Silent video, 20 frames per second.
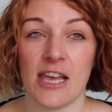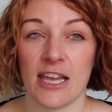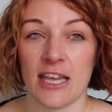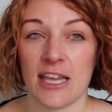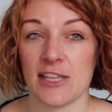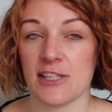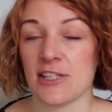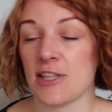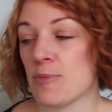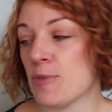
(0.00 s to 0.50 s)
like
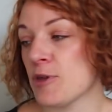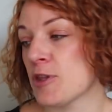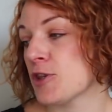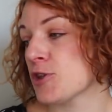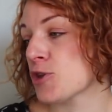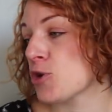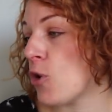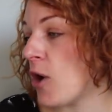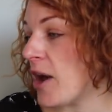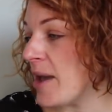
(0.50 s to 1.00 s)
it's something
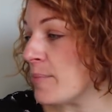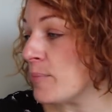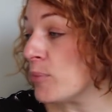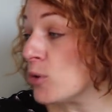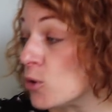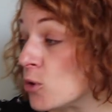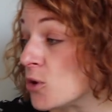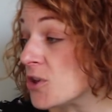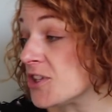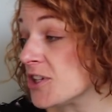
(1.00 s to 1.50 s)
that's quite
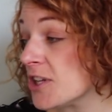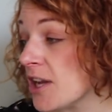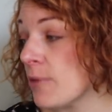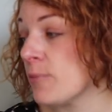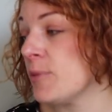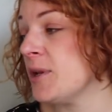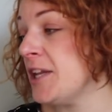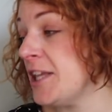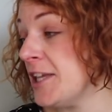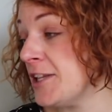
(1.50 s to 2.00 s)
important and
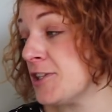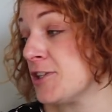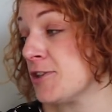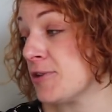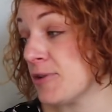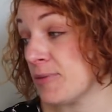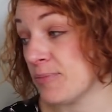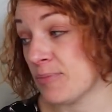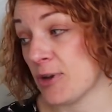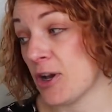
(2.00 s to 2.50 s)
we need
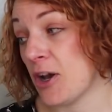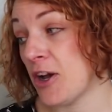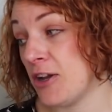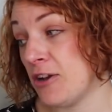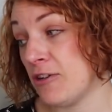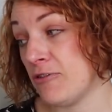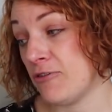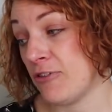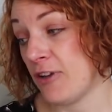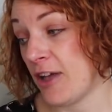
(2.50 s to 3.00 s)
to kind
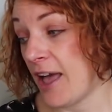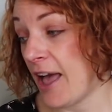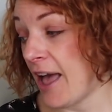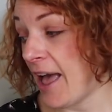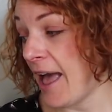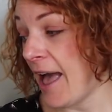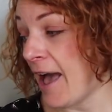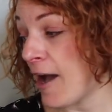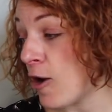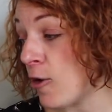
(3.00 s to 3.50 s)
of
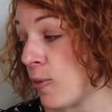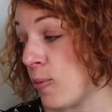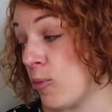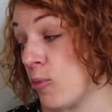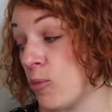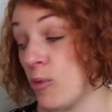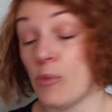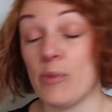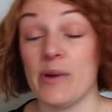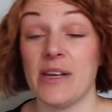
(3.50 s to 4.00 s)
help,
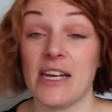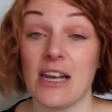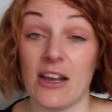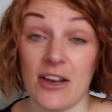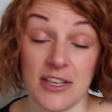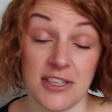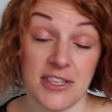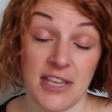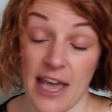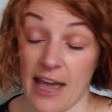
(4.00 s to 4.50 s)
or we'd
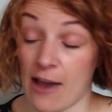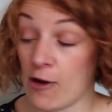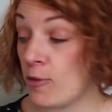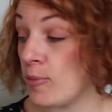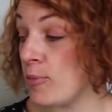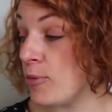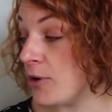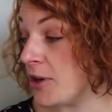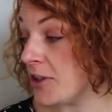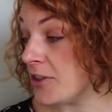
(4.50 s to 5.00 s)
like to
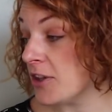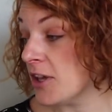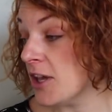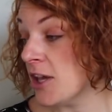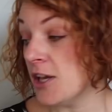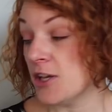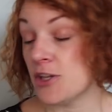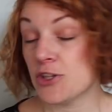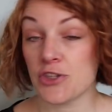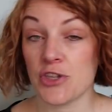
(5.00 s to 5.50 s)
help with.
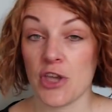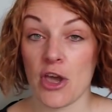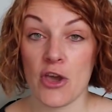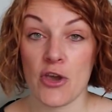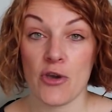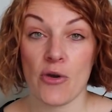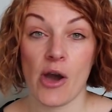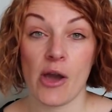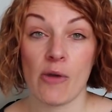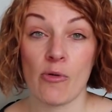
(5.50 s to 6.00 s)

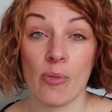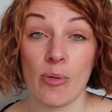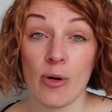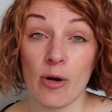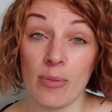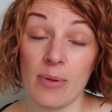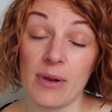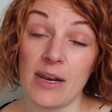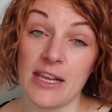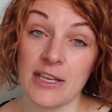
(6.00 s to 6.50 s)
So I will
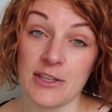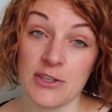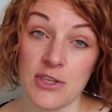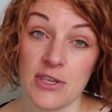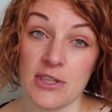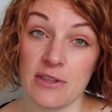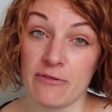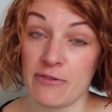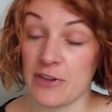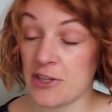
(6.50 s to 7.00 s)
pop a link
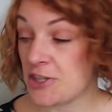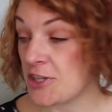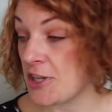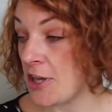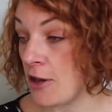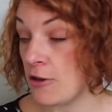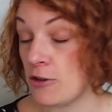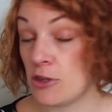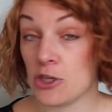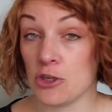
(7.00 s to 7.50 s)
to the
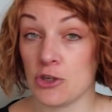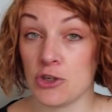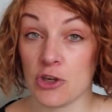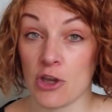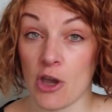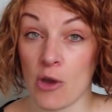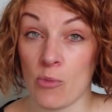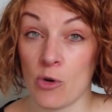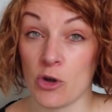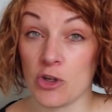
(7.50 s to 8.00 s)
video that you should
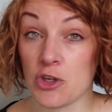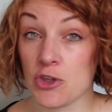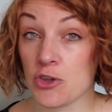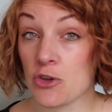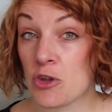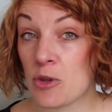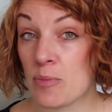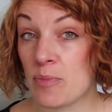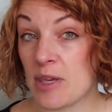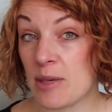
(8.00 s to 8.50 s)
go and watch. It's
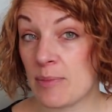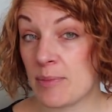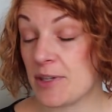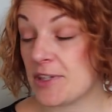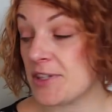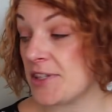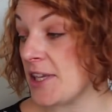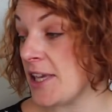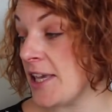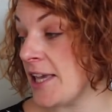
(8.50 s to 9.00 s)
on the
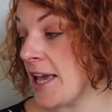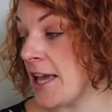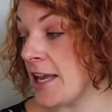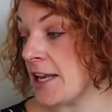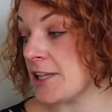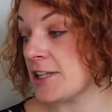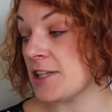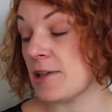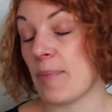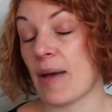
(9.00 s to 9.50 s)
BBC, and
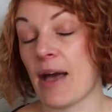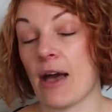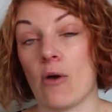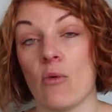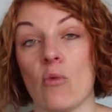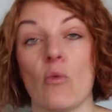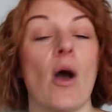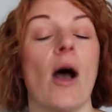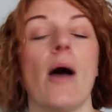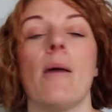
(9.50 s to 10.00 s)
it's
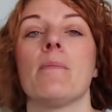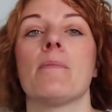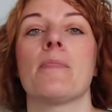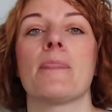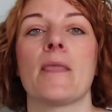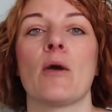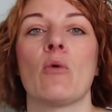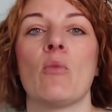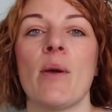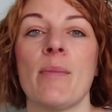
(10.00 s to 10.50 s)
about
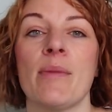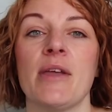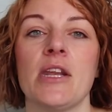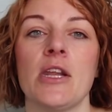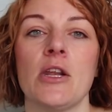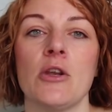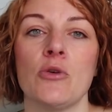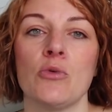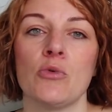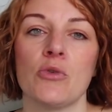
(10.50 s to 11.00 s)
women
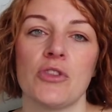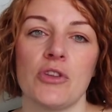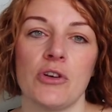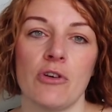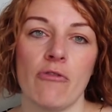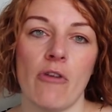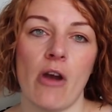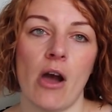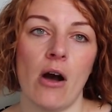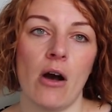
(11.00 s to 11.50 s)
in Northern
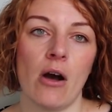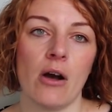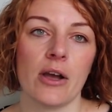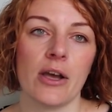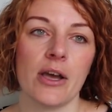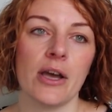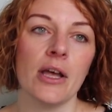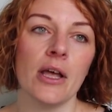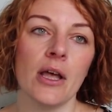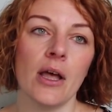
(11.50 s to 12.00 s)

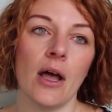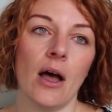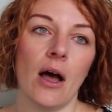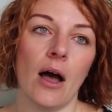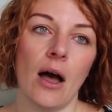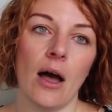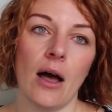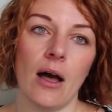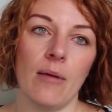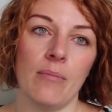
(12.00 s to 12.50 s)
Iraq
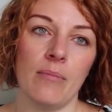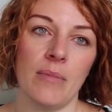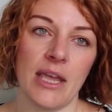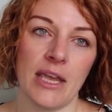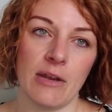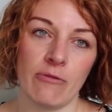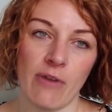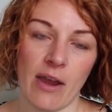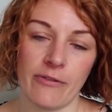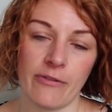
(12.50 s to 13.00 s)

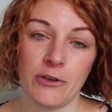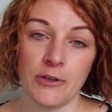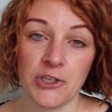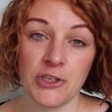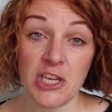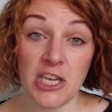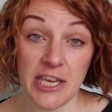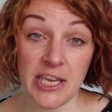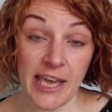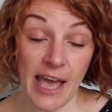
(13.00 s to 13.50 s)
in
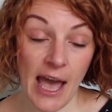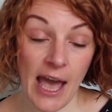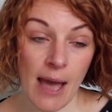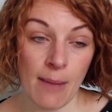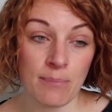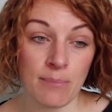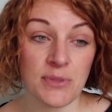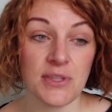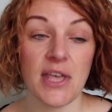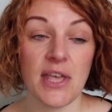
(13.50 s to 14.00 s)
refugee
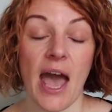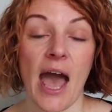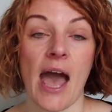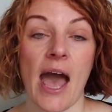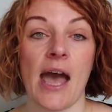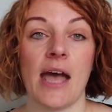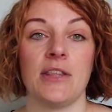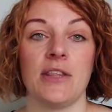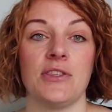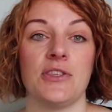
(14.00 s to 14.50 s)
camps,
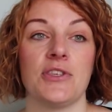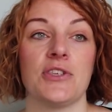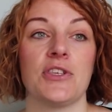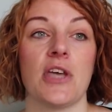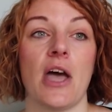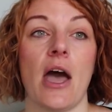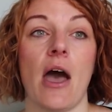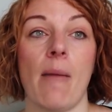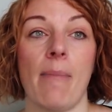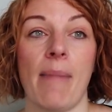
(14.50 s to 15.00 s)

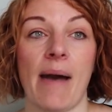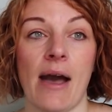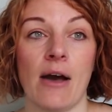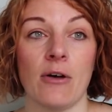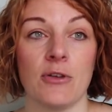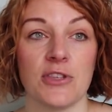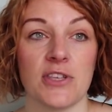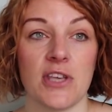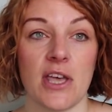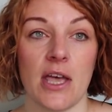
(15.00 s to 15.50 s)
and
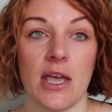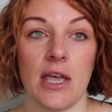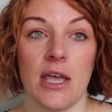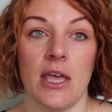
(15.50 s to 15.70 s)
about